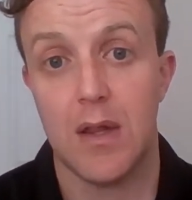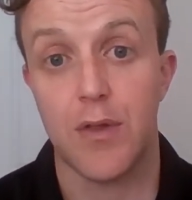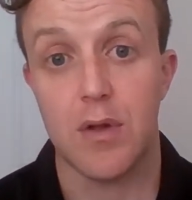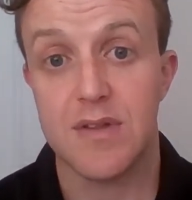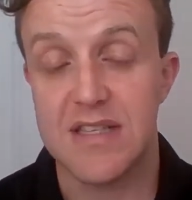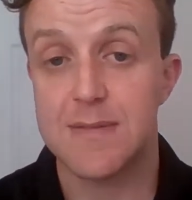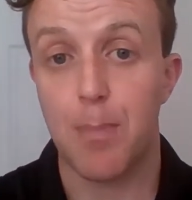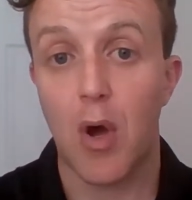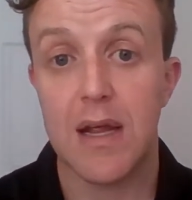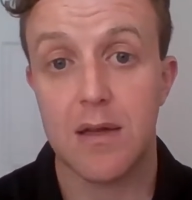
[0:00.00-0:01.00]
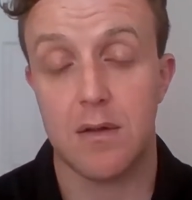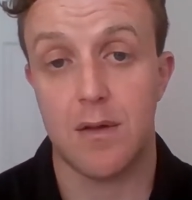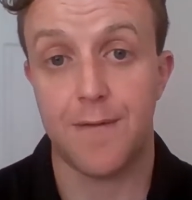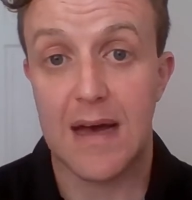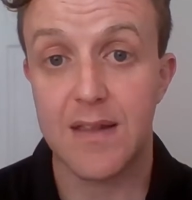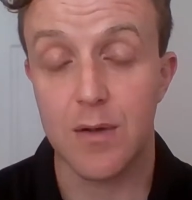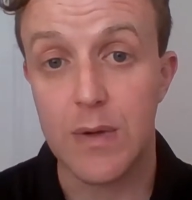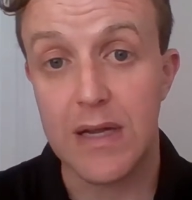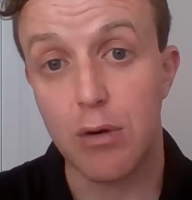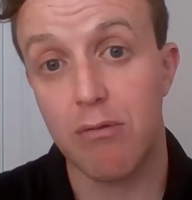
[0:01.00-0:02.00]
That despite the fact that
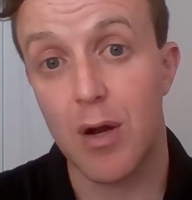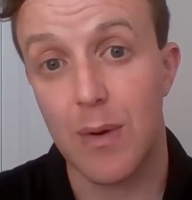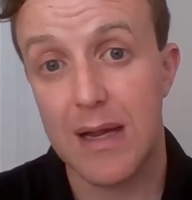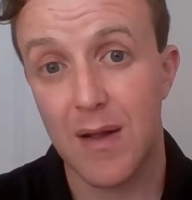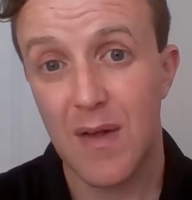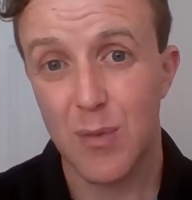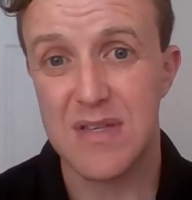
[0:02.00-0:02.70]
we're growing,